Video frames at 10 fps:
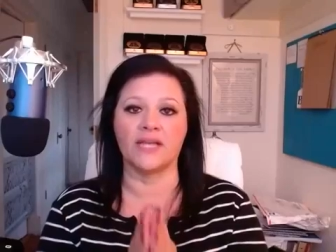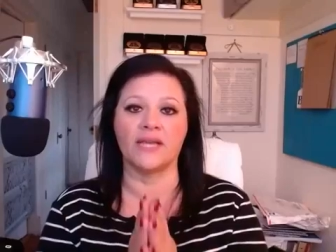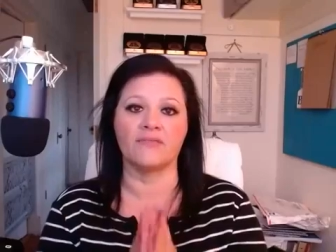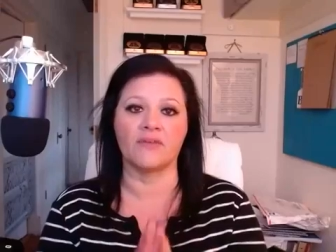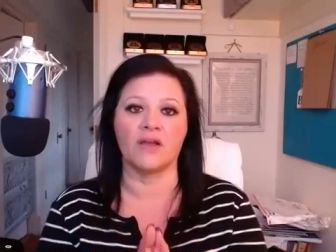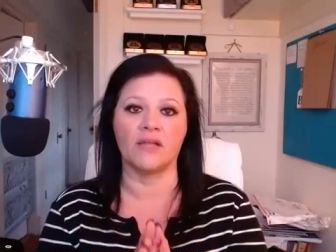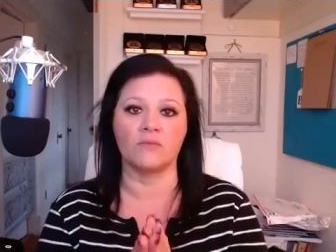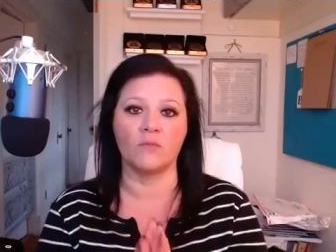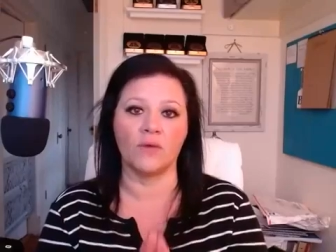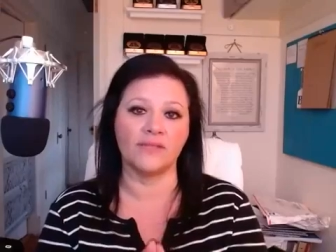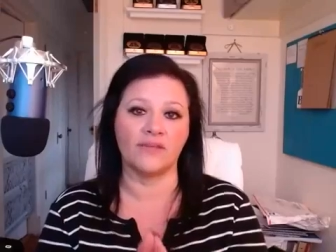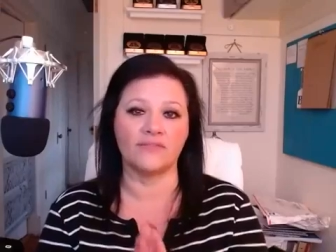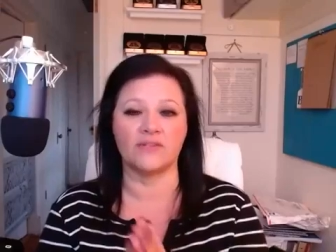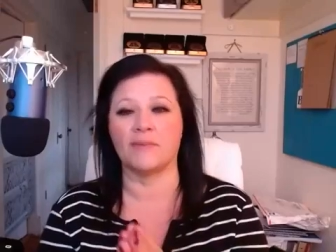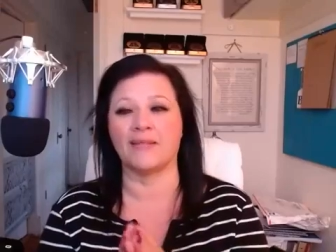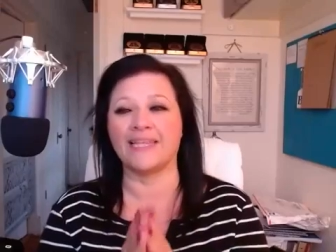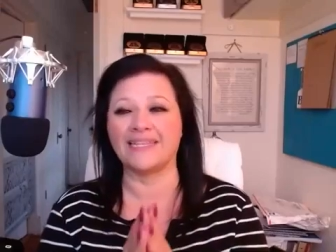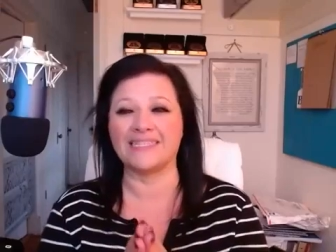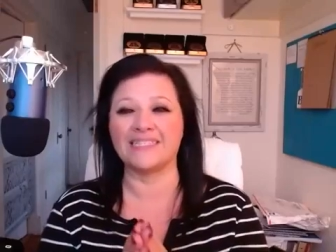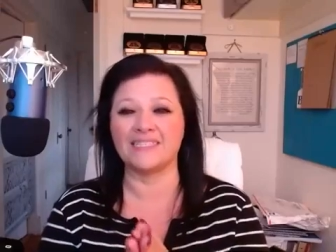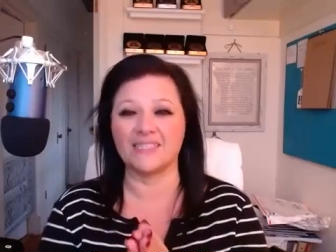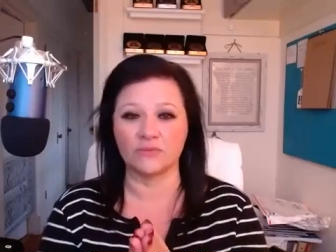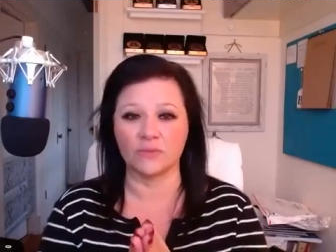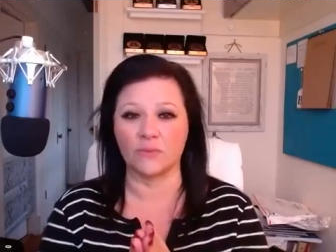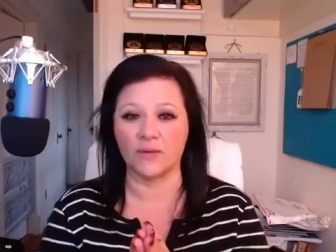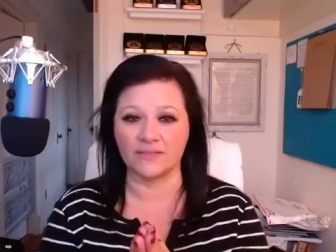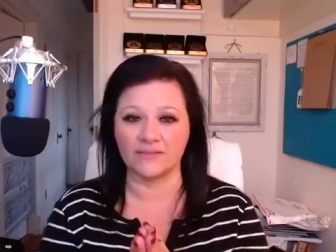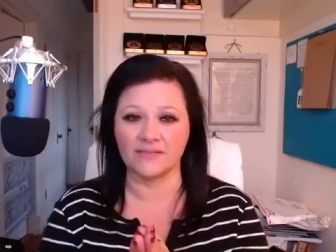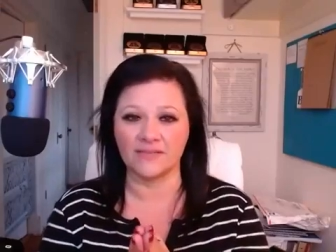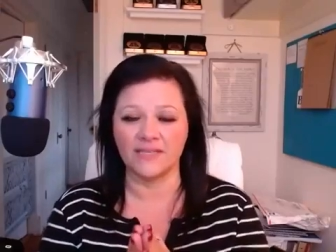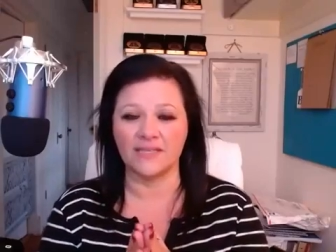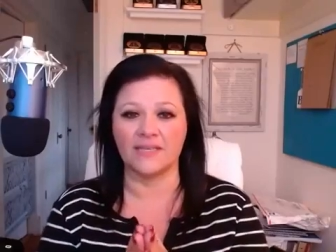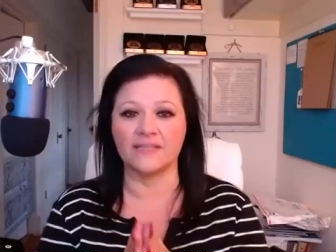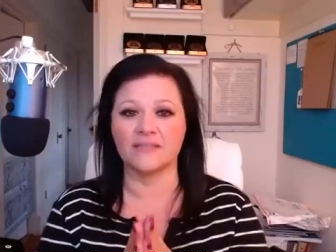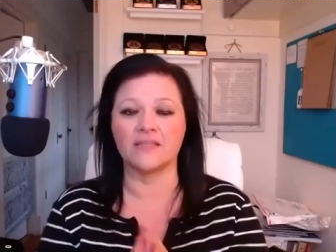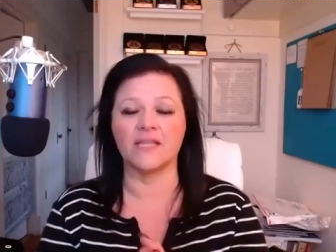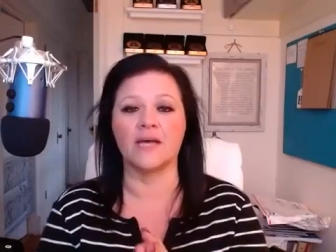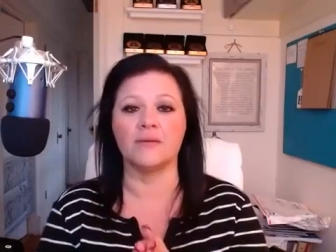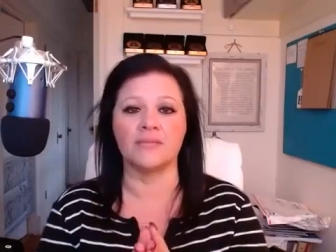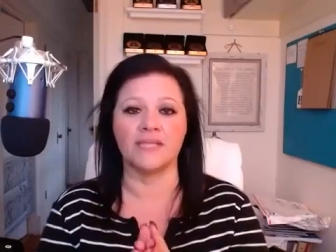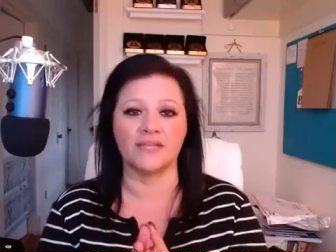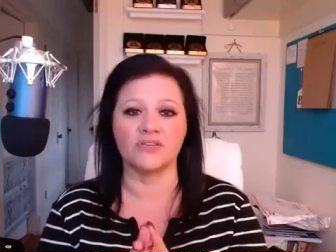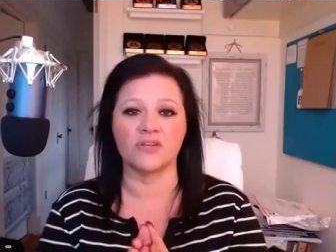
Okay. I've got one left and about 19 secret ones in the club, in the